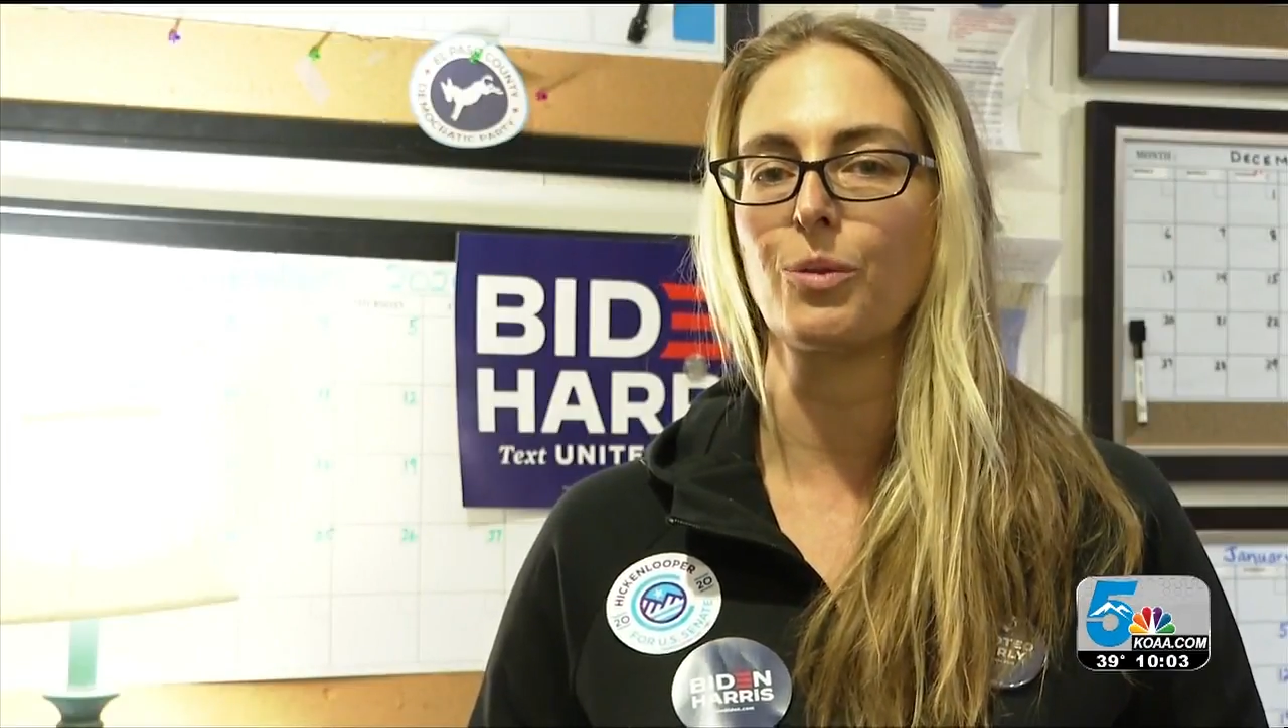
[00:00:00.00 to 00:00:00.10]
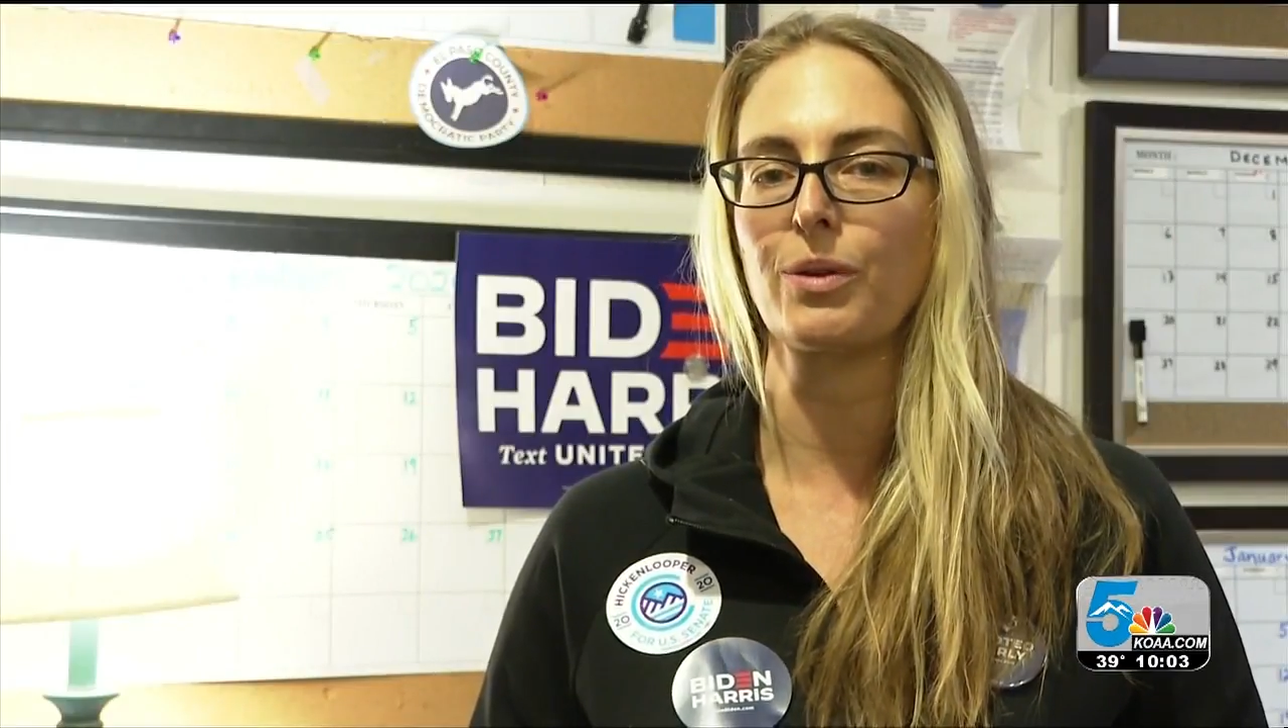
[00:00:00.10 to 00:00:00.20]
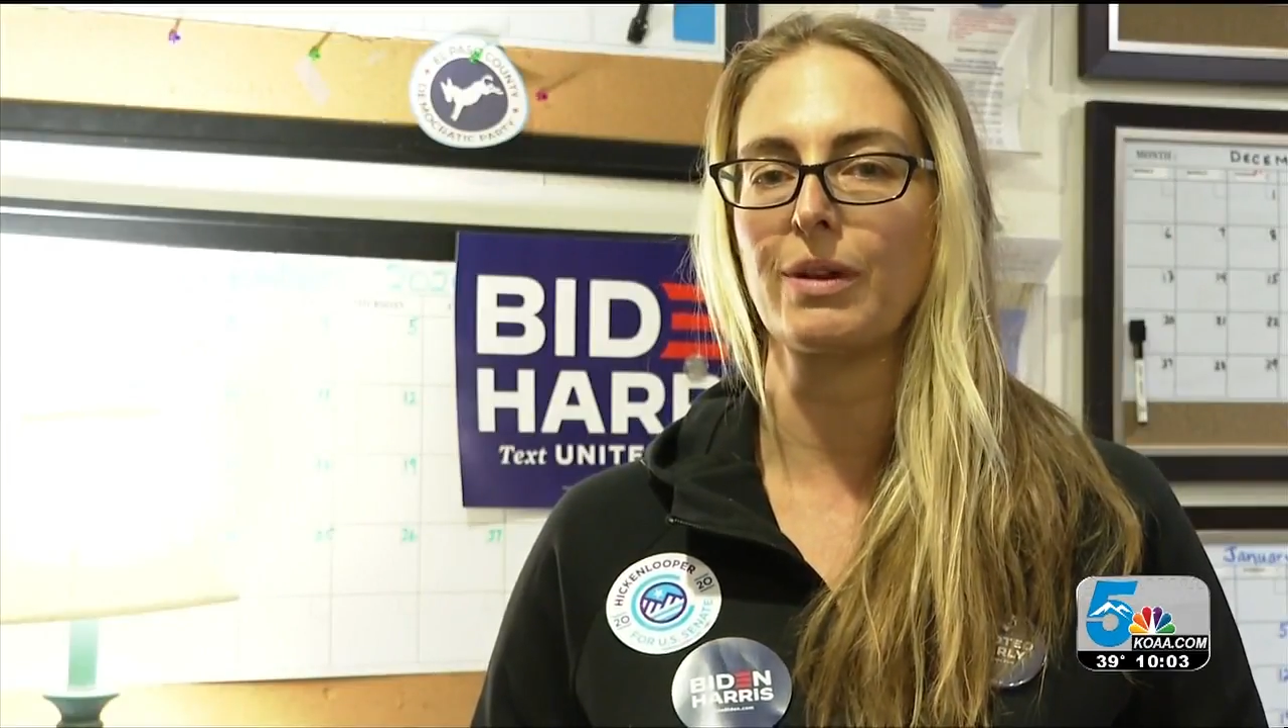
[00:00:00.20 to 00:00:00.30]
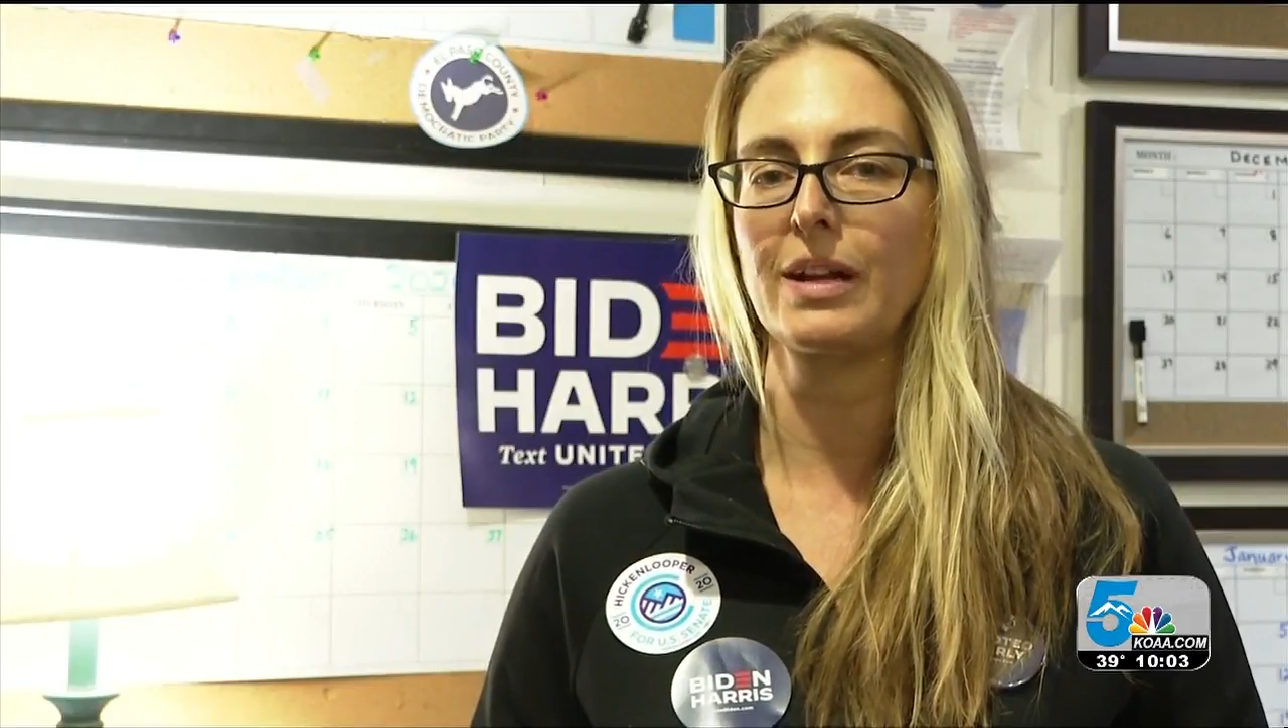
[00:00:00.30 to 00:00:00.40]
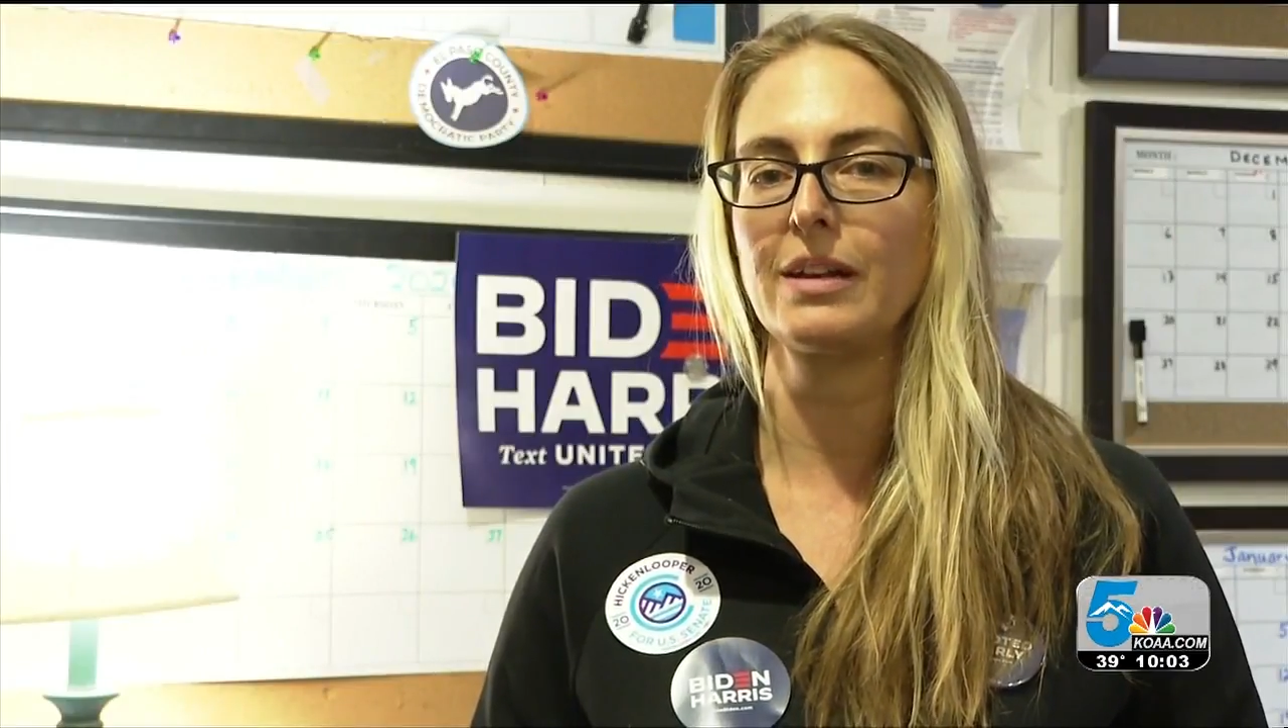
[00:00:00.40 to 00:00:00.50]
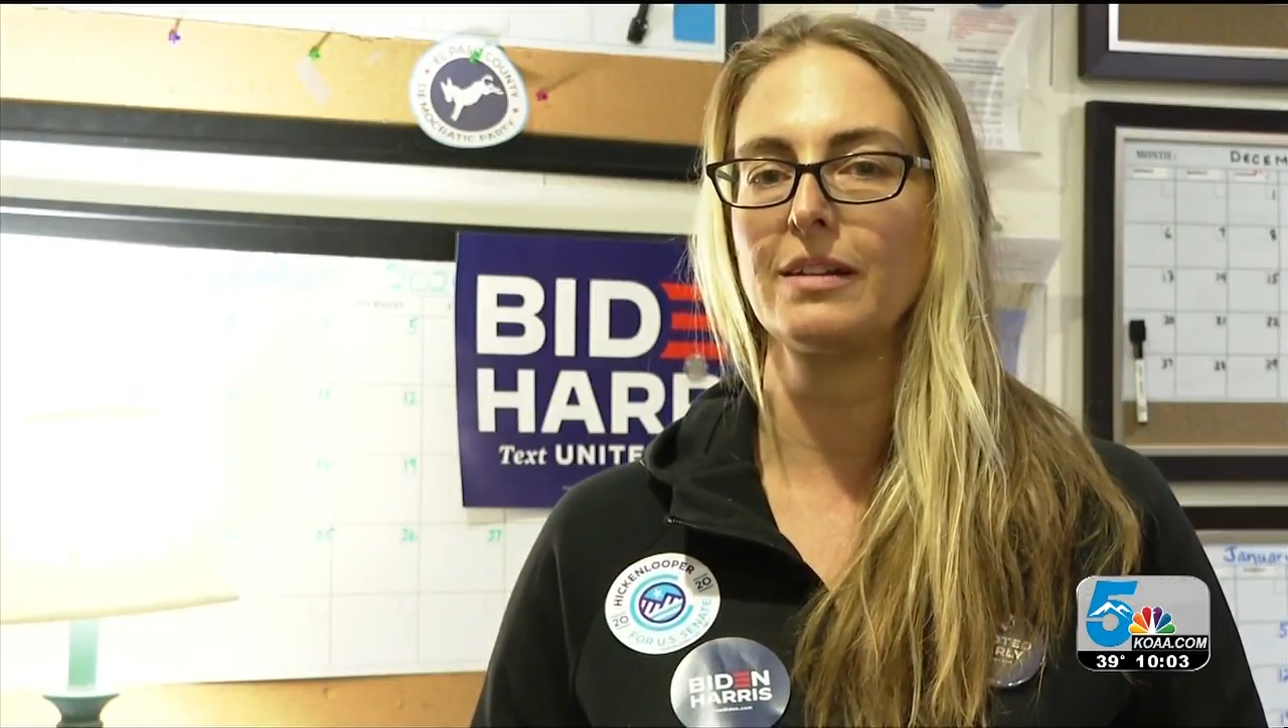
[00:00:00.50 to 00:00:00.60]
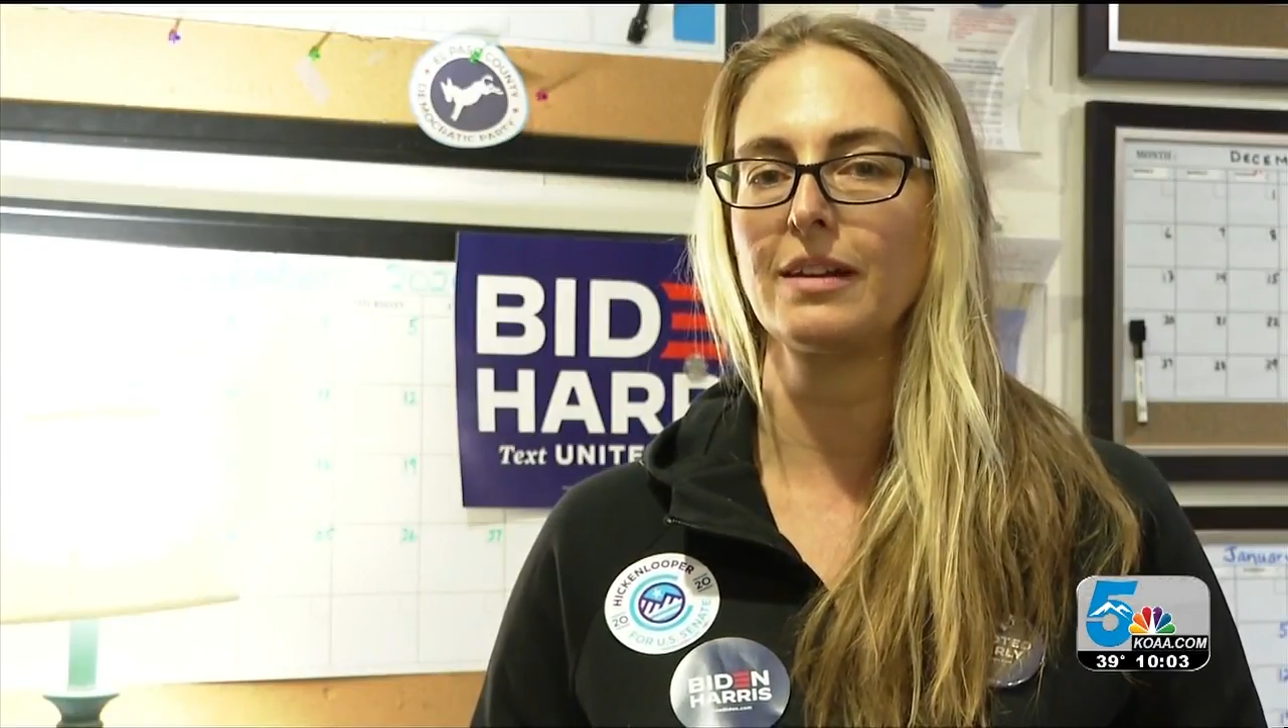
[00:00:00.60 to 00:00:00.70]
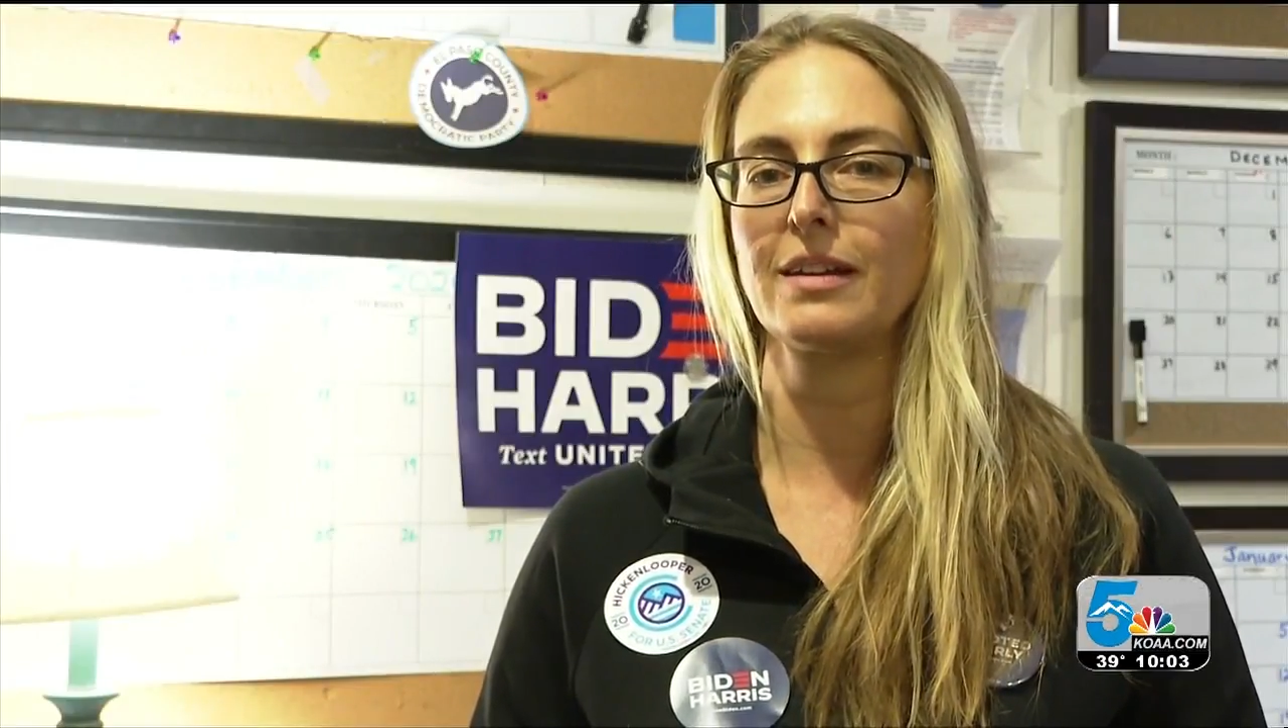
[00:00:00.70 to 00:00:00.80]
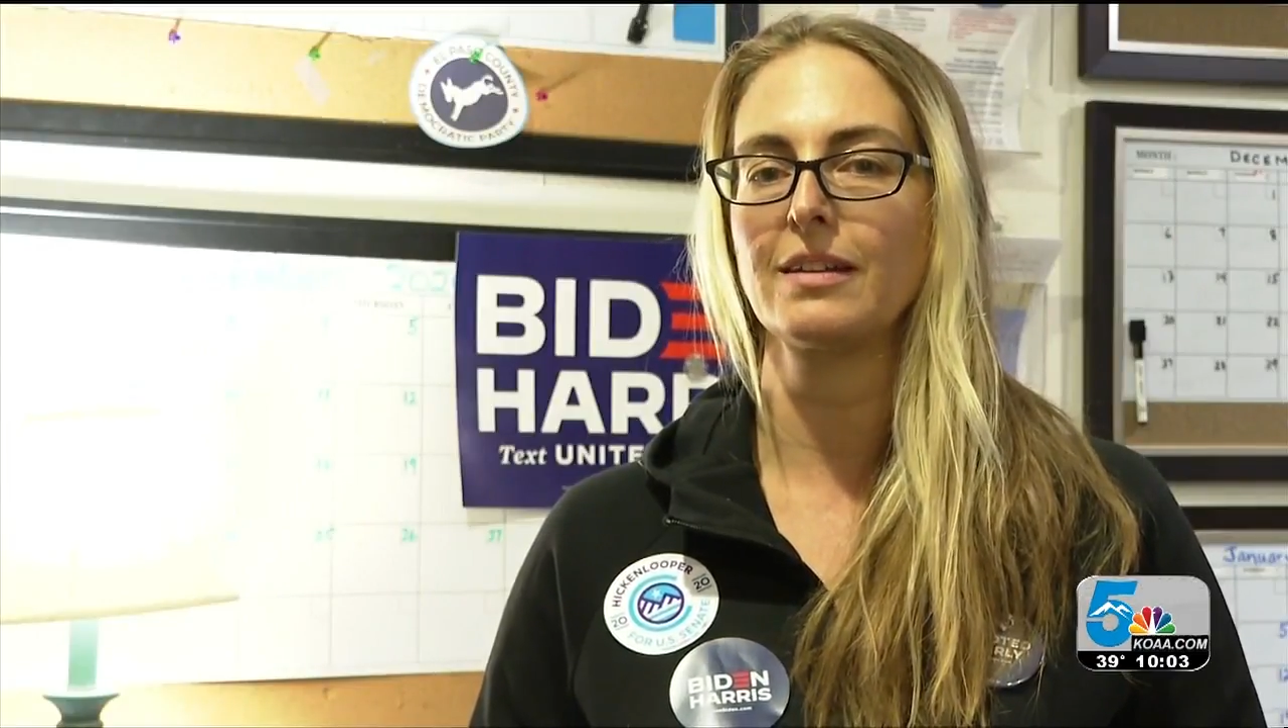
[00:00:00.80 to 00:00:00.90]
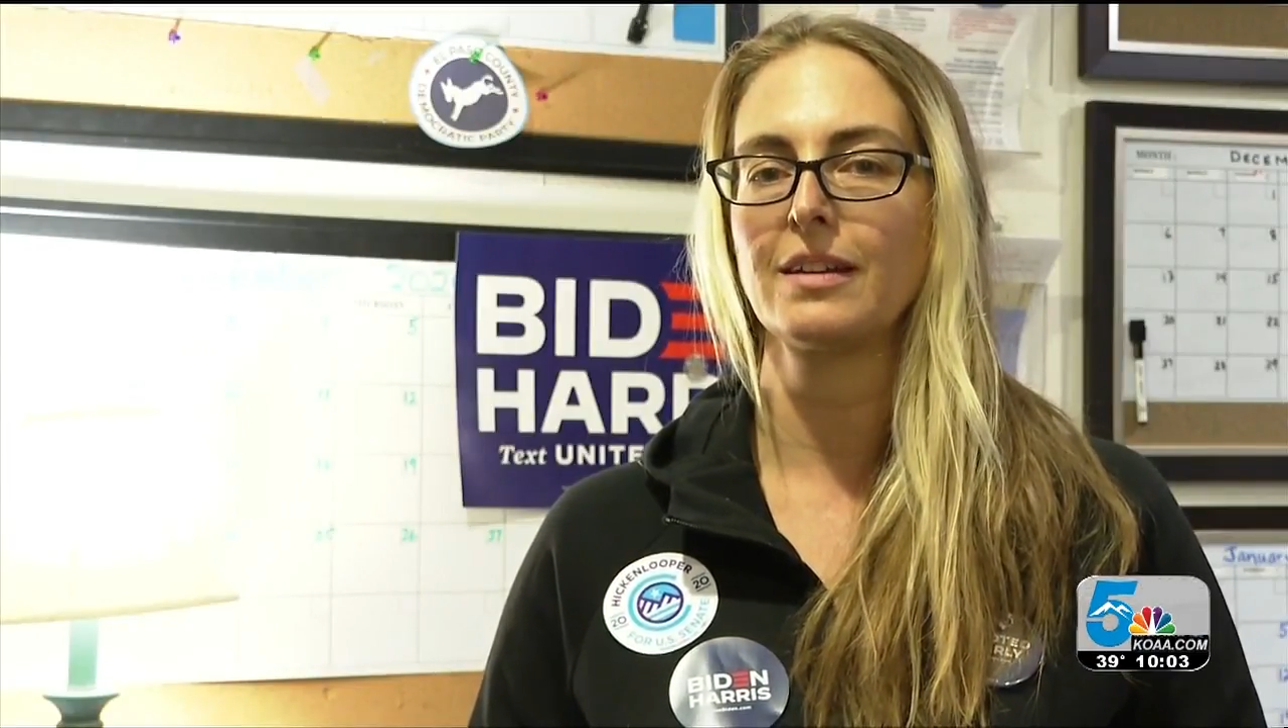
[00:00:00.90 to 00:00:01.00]
we're ready
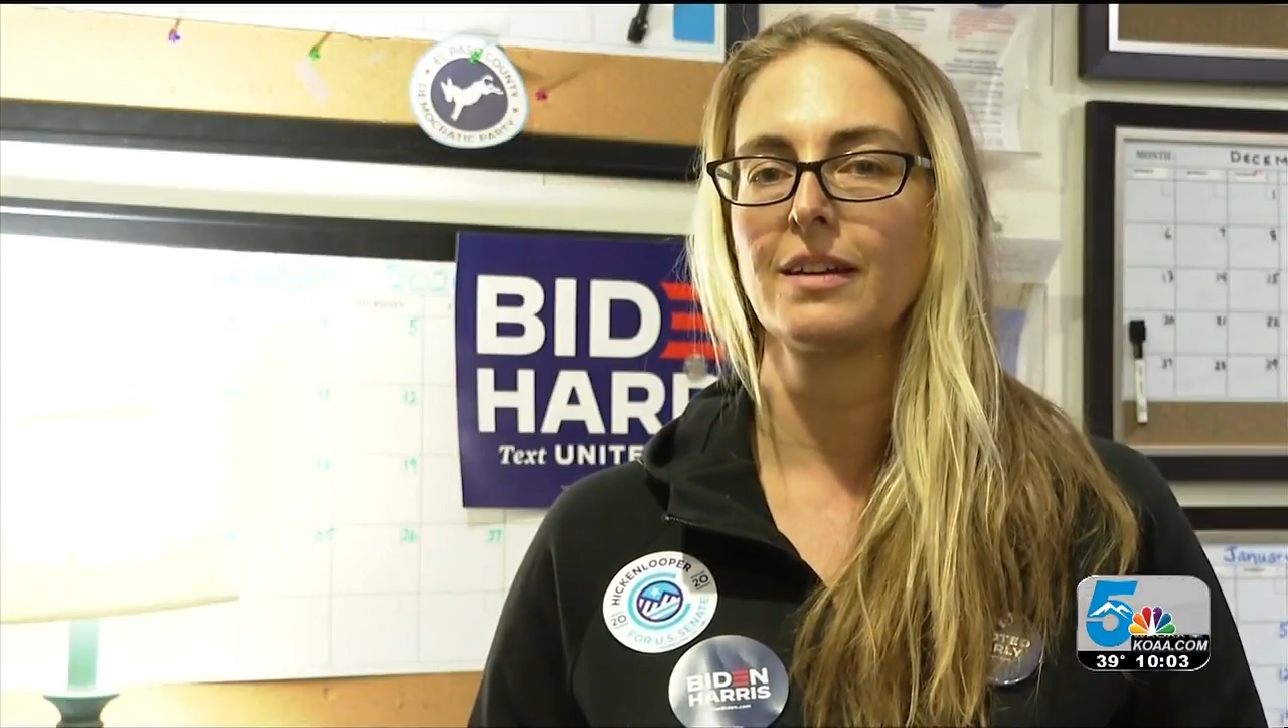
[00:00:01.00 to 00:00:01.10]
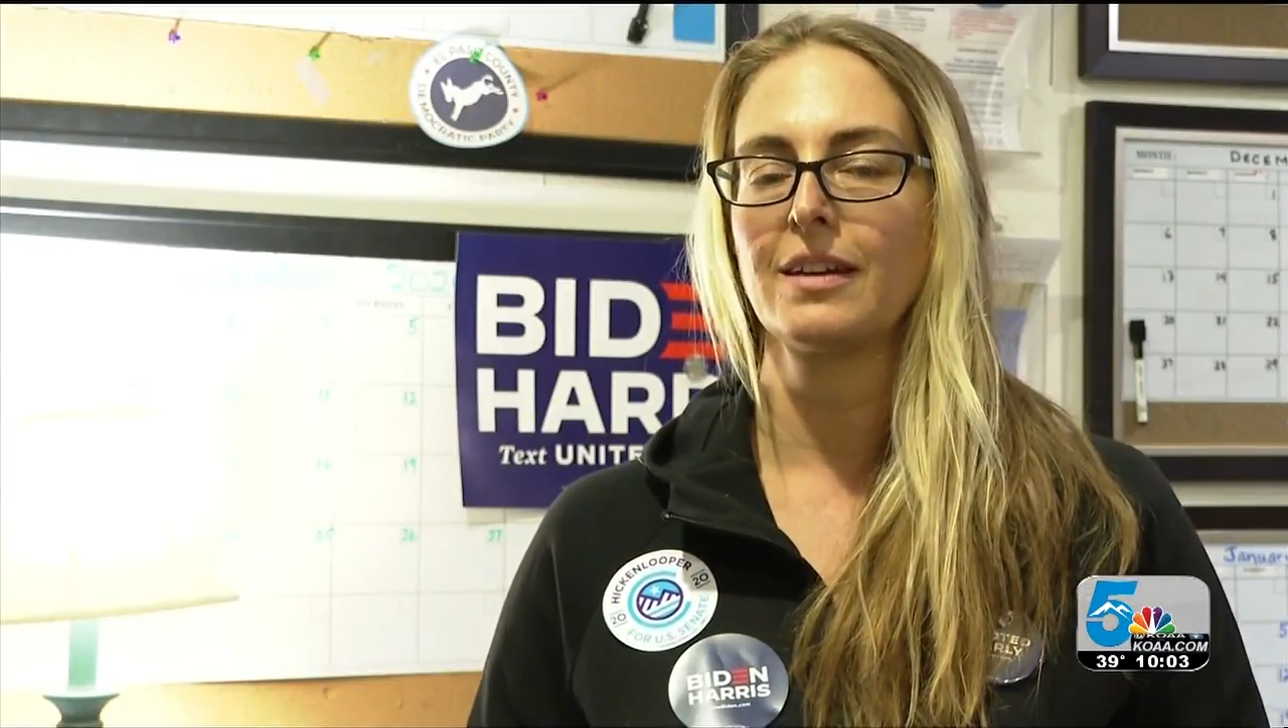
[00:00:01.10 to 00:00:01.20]
to,